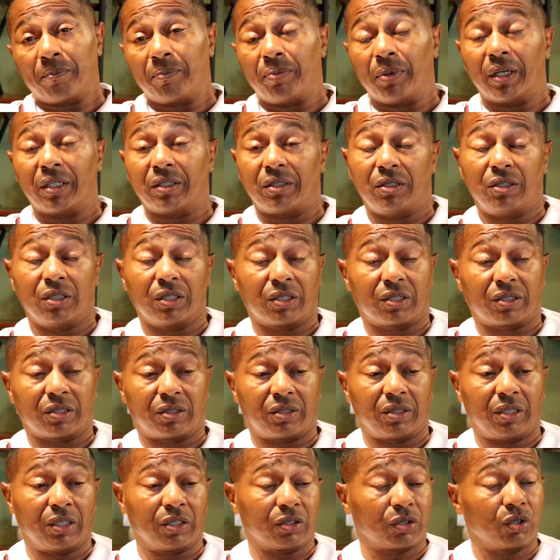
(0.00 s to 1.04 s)
But
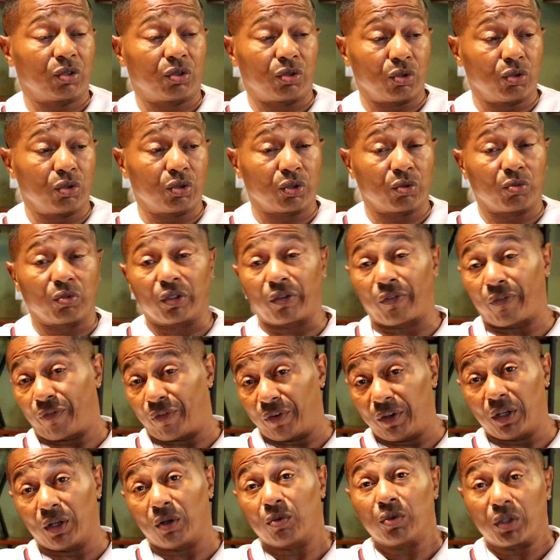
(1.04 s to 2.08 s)
this institution was
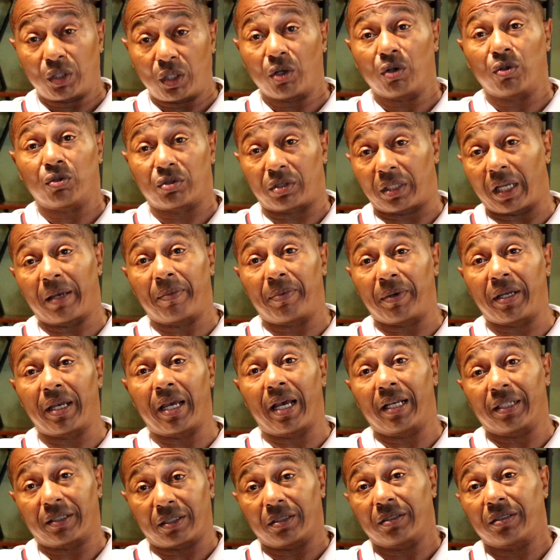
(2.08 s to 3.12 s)
filled with those type of
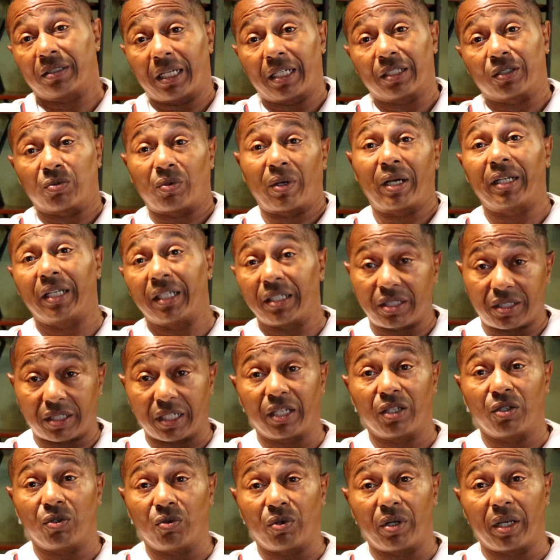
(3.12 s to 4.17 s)
guys because that's why they
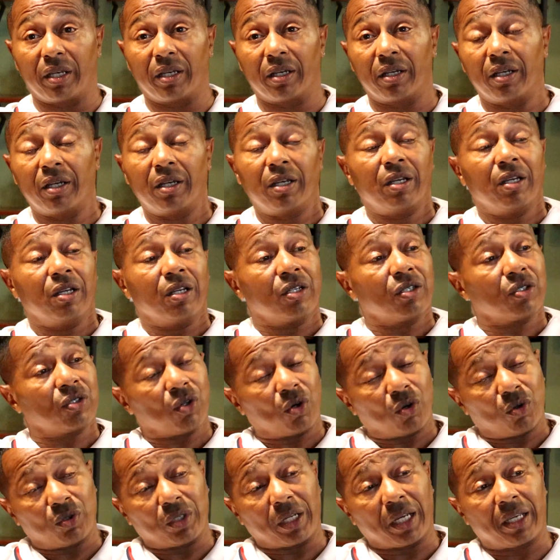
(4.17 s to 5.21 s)
send you there.
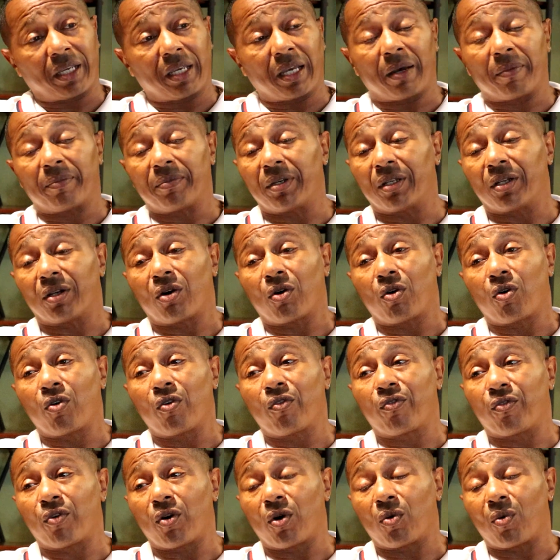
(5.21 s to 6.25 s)
So they kept me in a
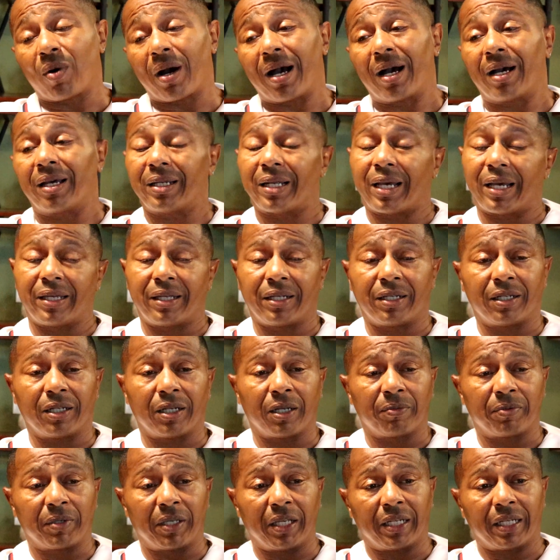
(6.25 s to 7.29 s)
hole for a while, and I ended
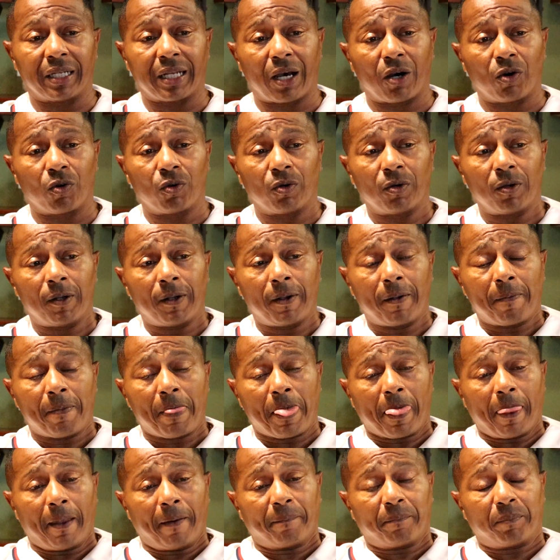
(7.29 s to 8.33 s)
up getting out.
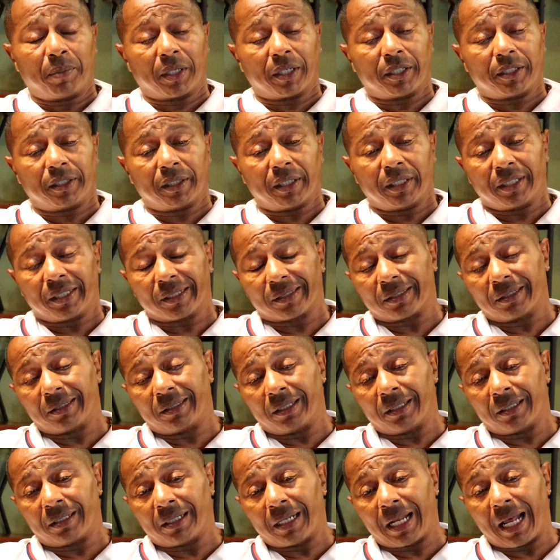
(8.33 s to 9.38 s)
But the
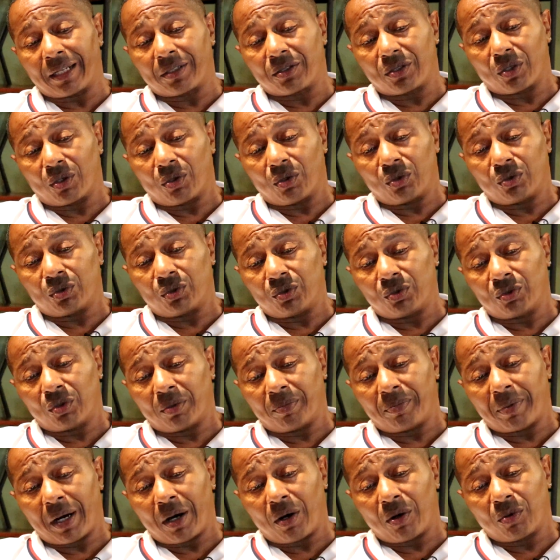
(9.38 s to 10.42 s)
incident that I told you
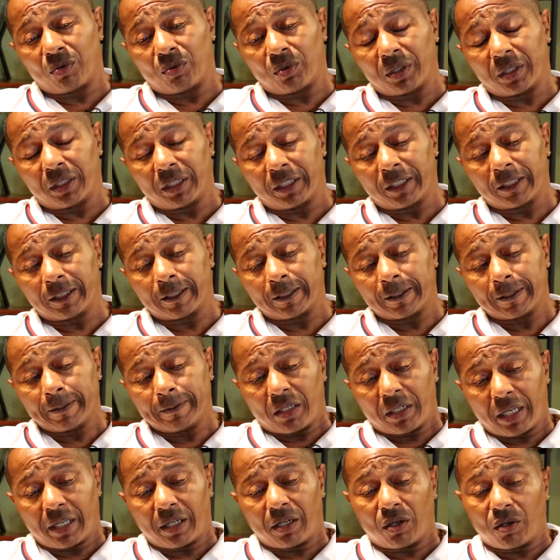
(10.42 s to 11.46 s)
about was
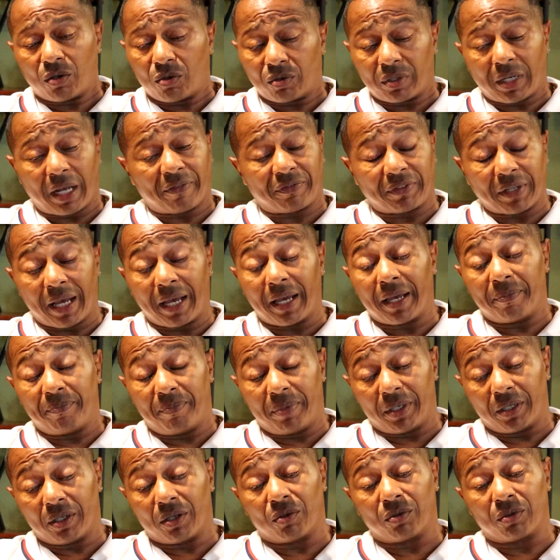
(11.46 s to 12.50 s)
later on after I
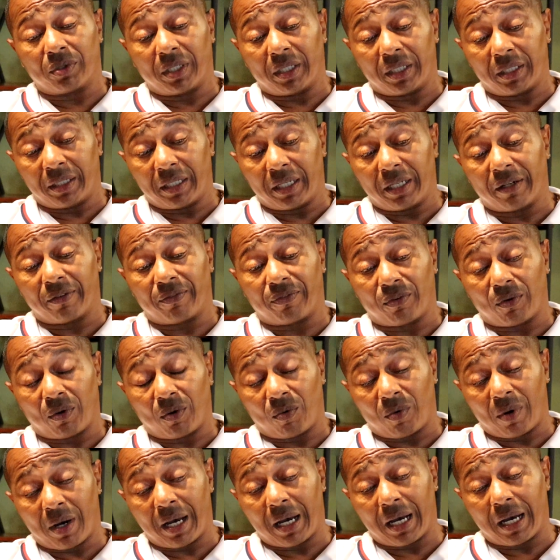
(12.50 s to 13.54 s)
had been on there now for
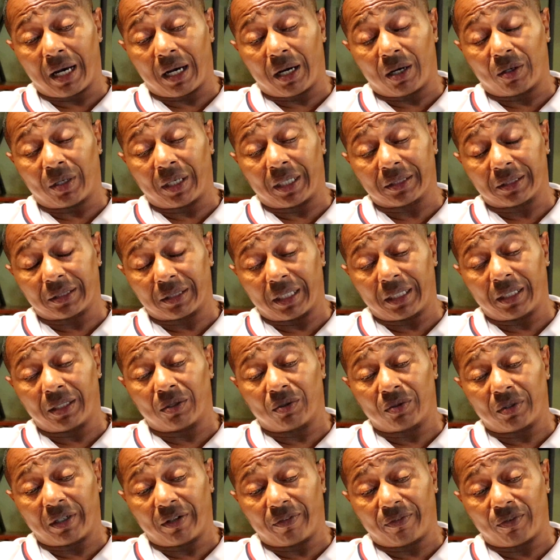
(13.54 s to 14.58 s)
a while. I stayed
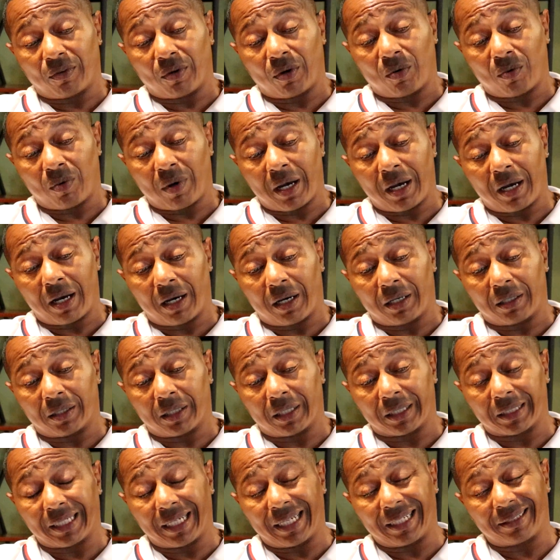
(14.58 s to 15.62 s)
on there for a while.
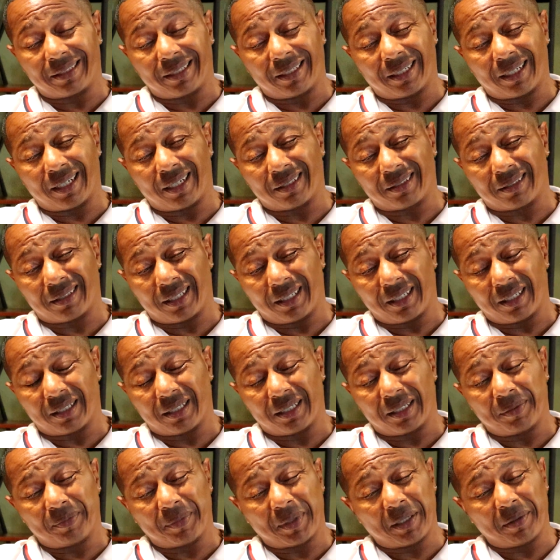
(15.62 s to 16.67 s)
I got there, I think,
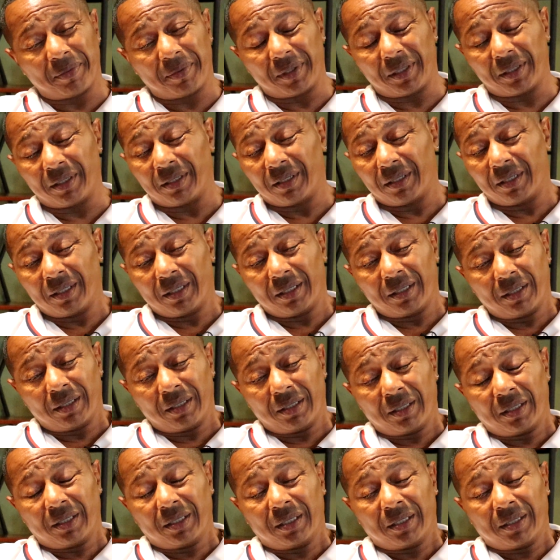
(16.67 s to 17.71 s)
like maybe,
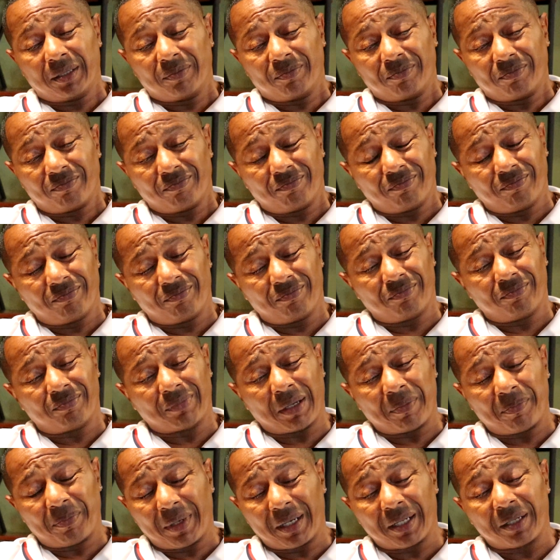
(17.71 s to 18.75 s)

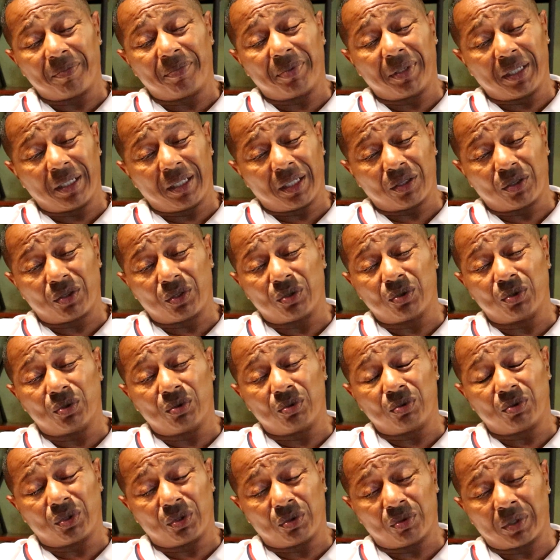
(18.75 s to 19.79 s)
mm, I might have been there
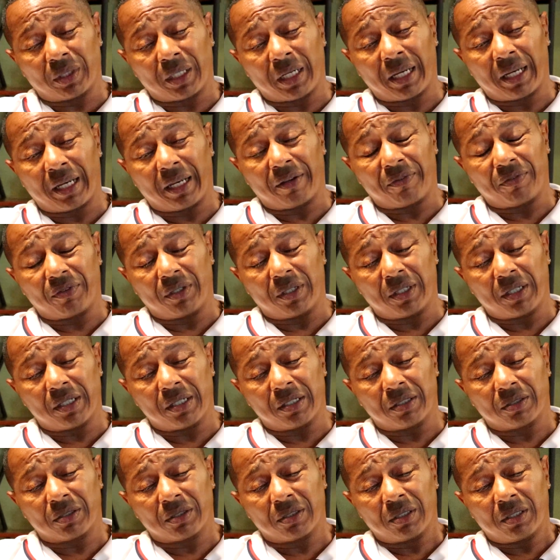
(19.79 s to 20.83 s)
two, two and a half
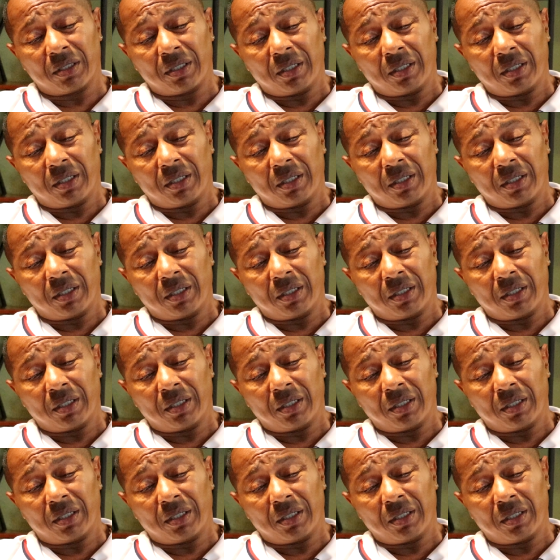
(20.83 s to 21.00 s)
years.